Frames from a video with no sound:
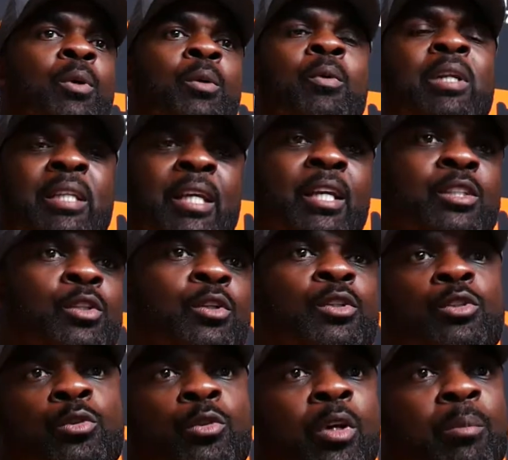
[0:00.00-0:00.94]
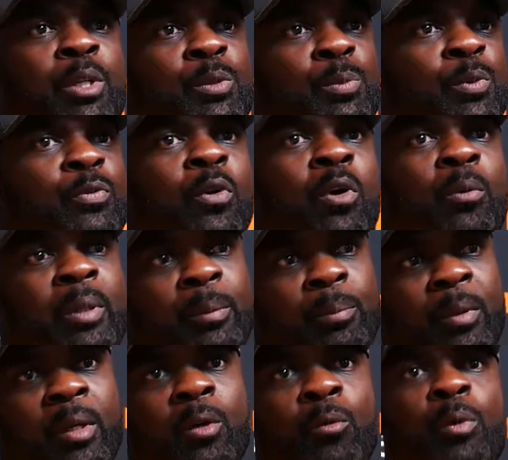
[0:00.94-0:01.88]
we want to get to a scrimmage before we
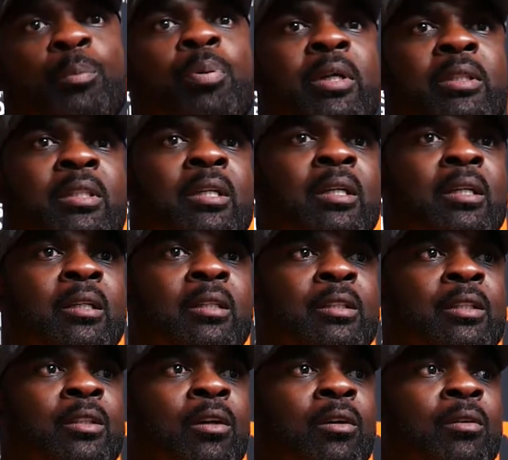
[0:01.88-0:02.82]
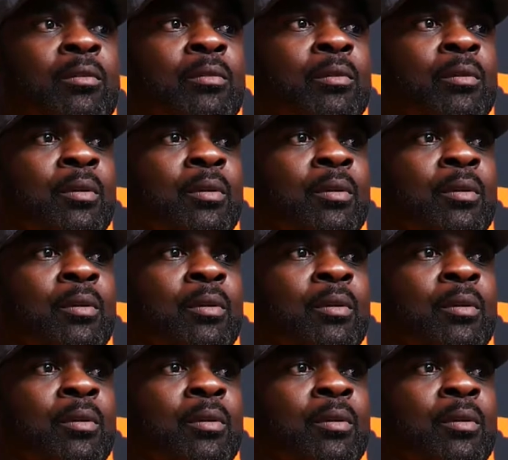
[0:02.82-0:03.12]
put the, you know,